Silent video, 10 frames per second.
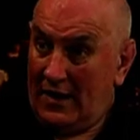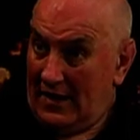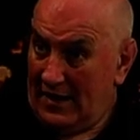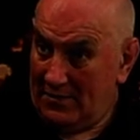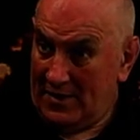
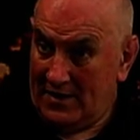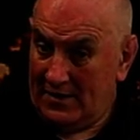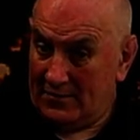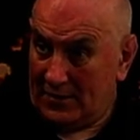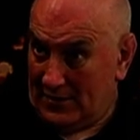how
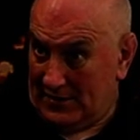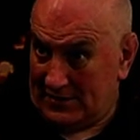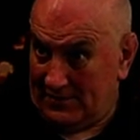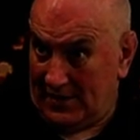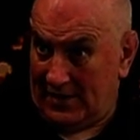many
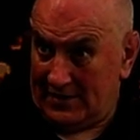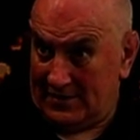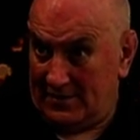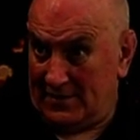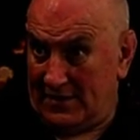requests have you had
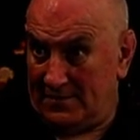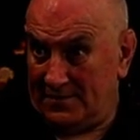so far?